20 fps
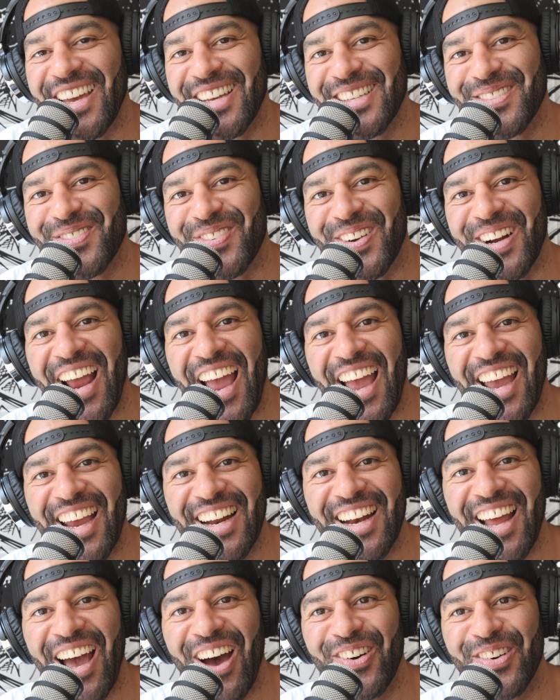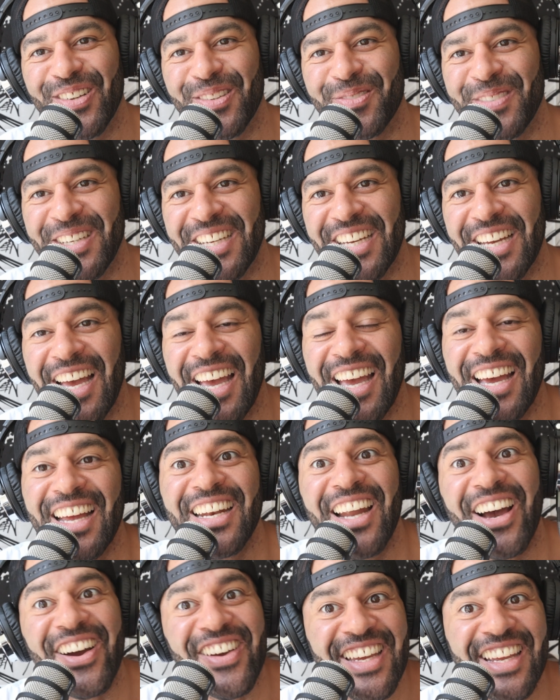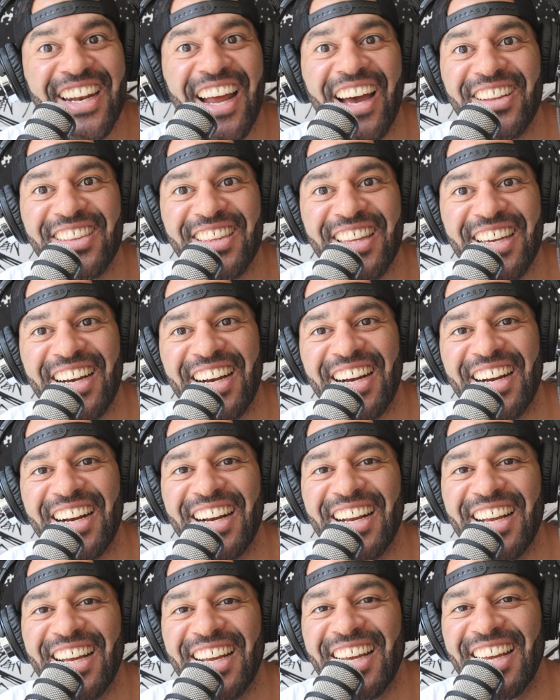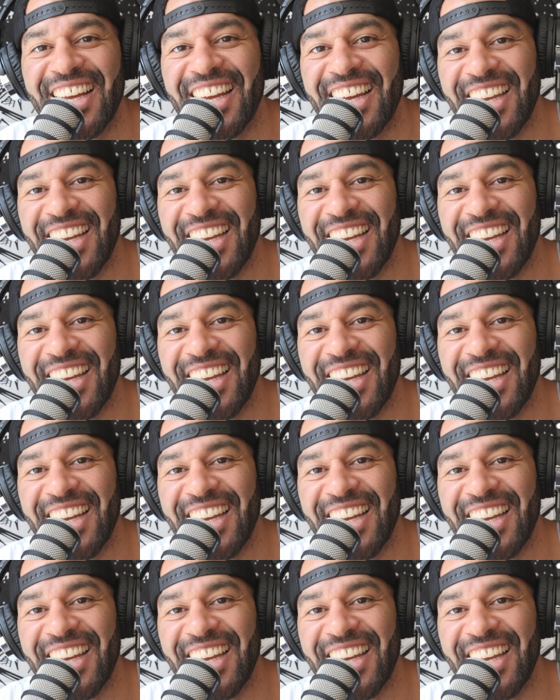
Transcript: Thanks for hanging out with me. Now get out there.